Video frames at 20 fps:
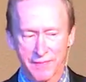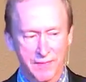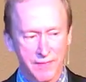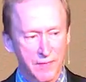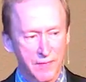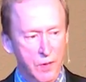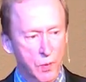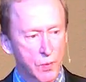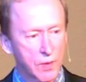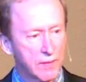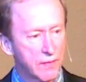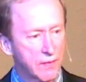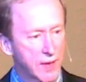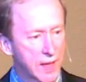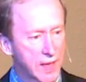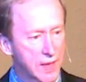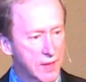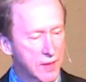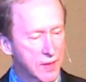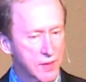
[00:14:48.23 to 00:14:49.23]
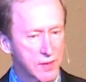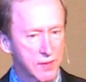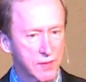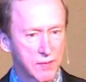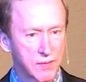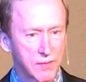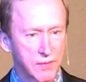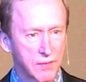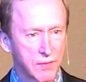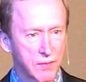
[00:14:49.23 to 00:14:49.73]
When faced
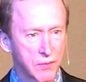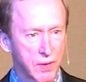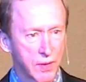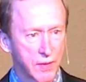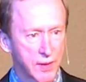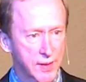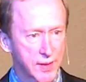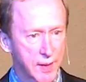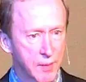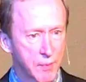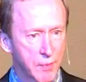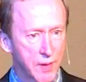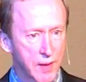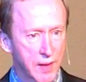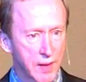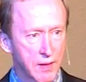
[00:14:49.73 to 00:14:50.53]
with something